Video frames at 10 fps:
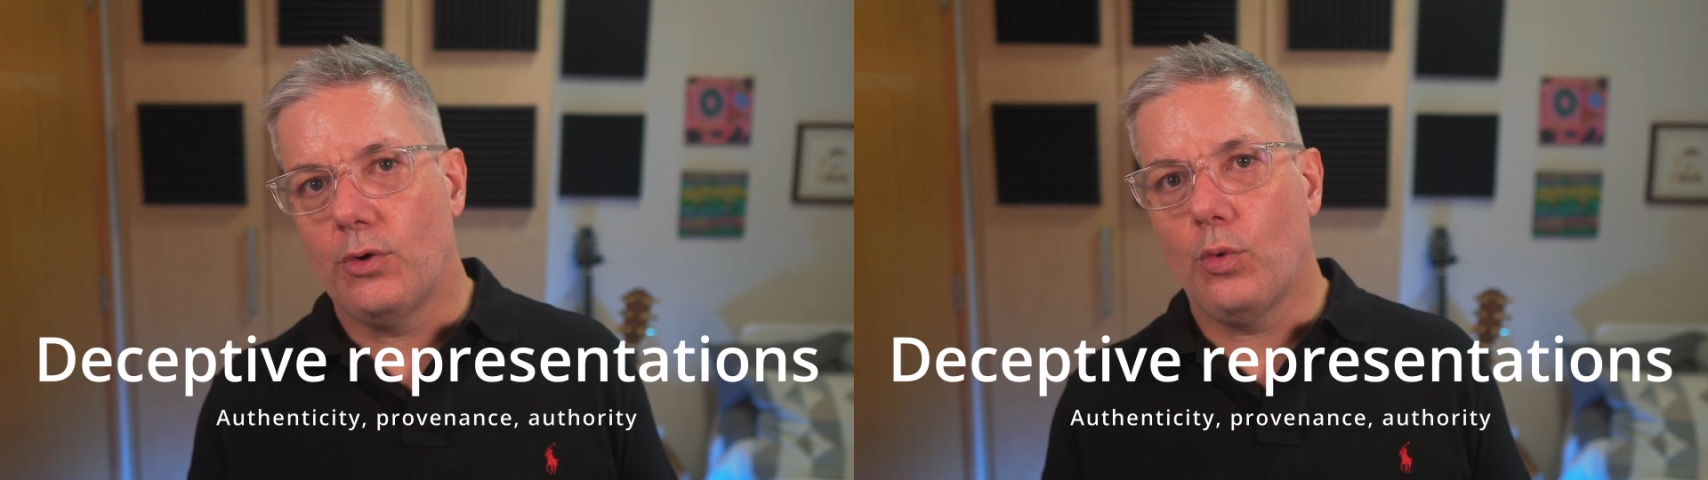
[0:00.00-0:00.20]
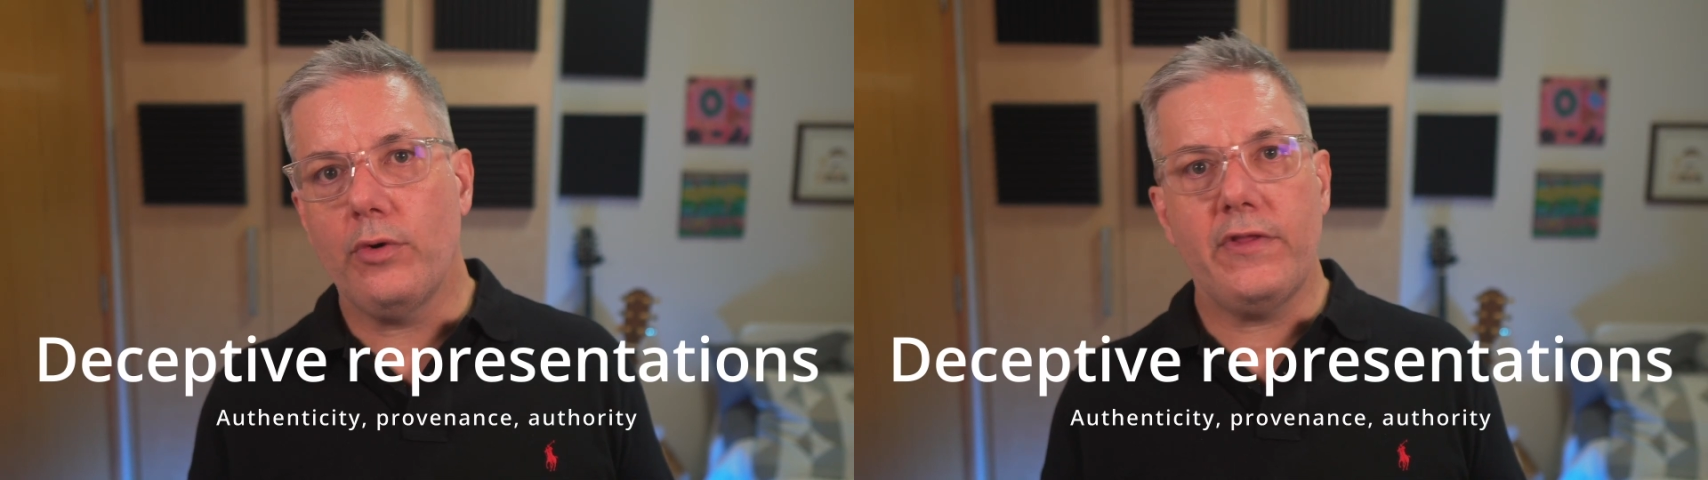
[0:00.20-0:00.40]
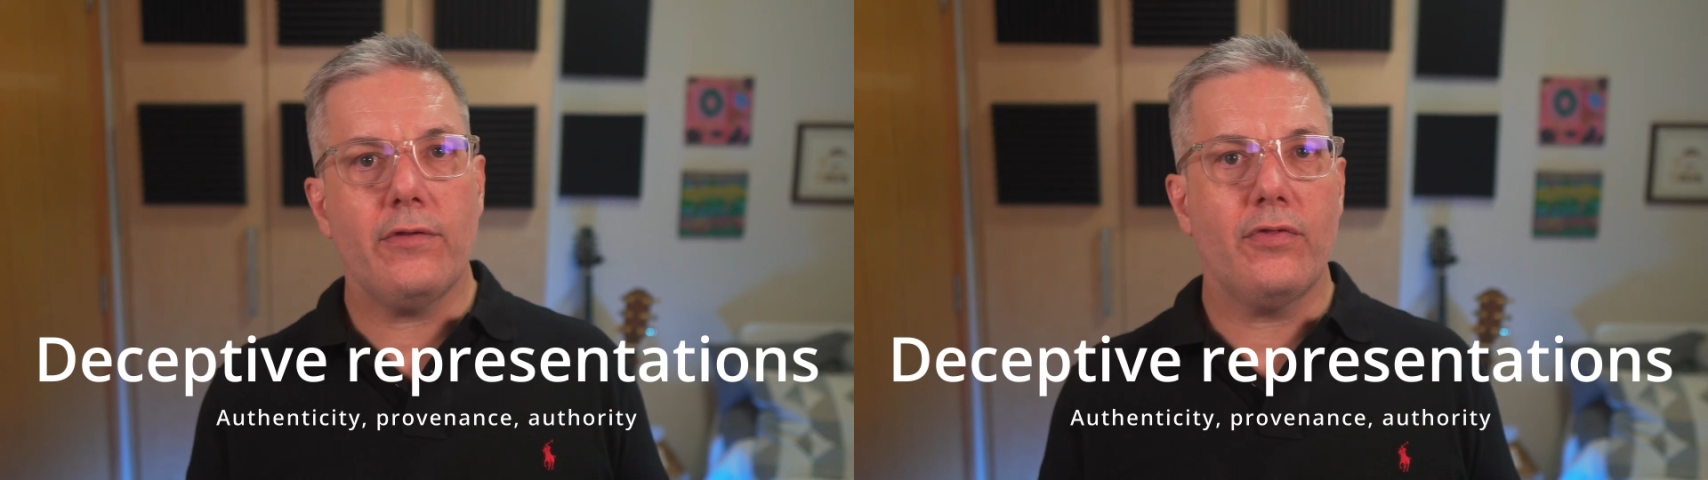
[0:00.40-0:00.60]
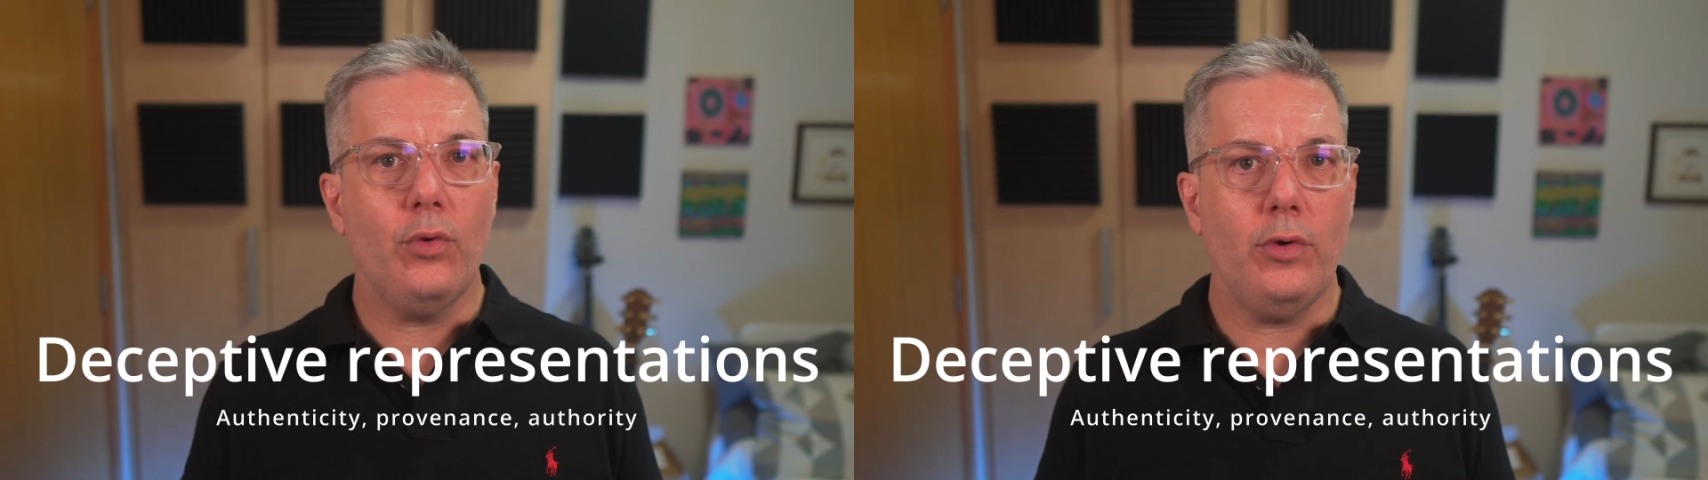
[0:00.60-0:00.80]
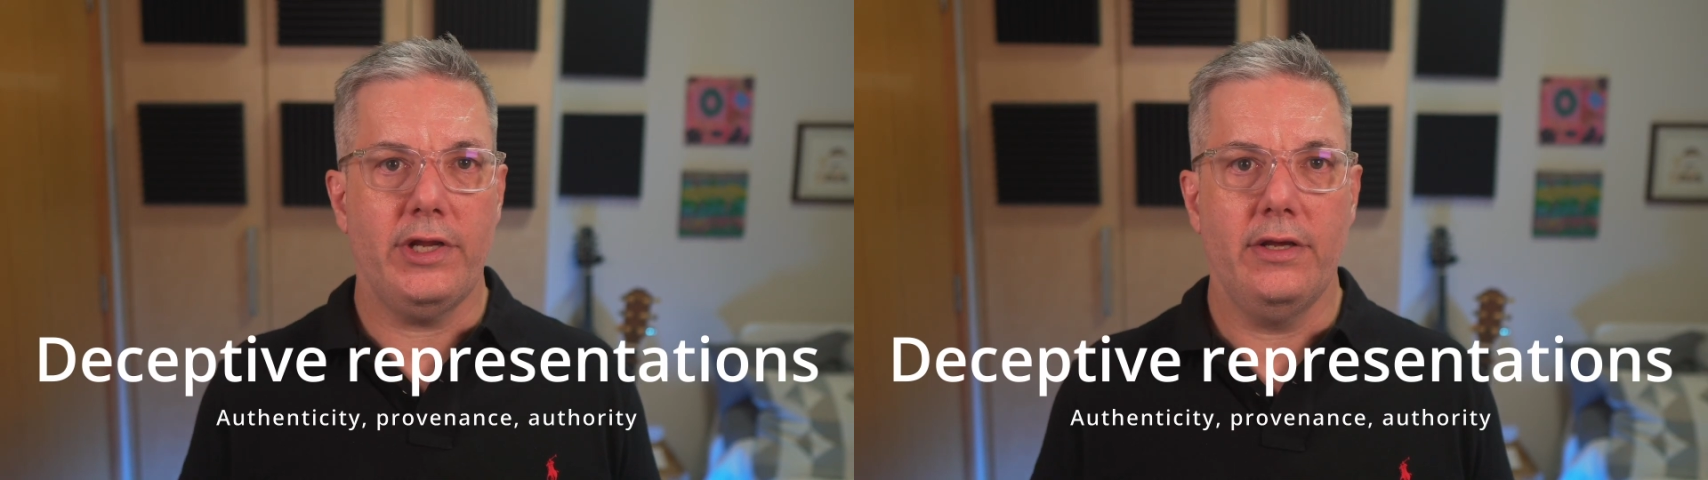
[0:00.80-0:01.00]
or the
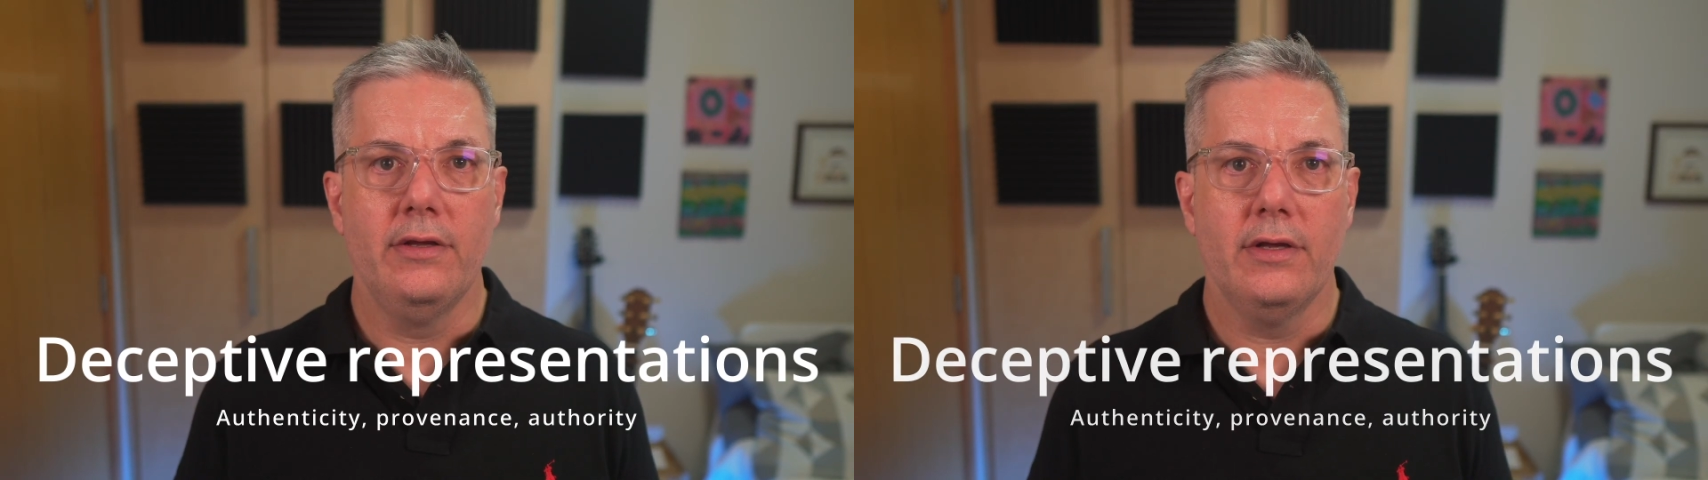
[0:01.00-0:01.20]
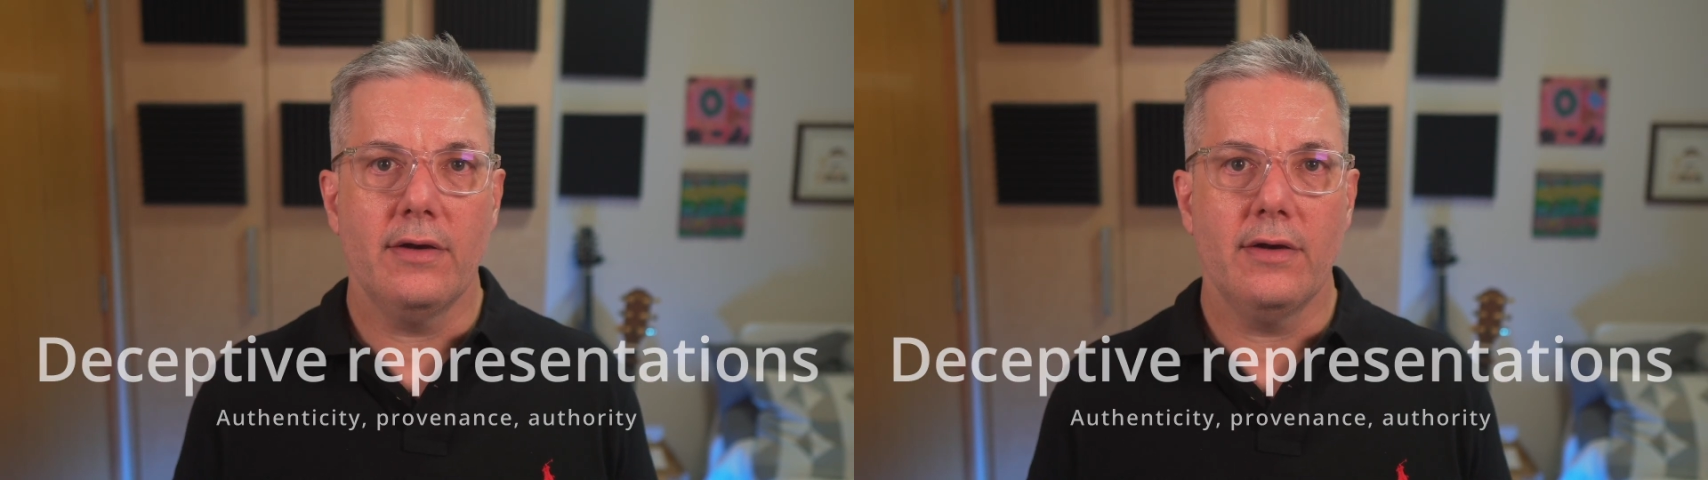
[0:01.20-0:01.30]
authority